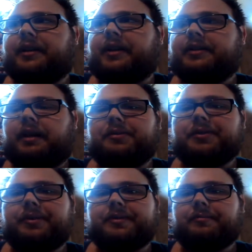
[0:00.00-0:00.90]
Like, I was
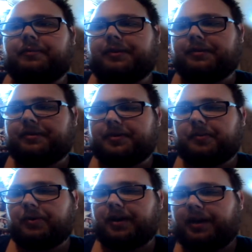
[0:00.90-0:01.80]
doing some research this
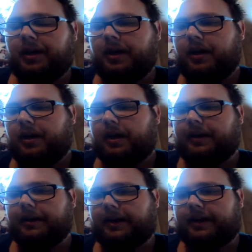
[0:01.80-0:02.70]
morning,
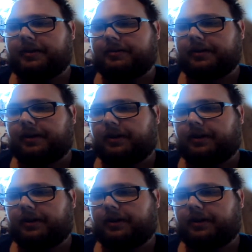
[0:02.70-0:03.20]
and, like, there was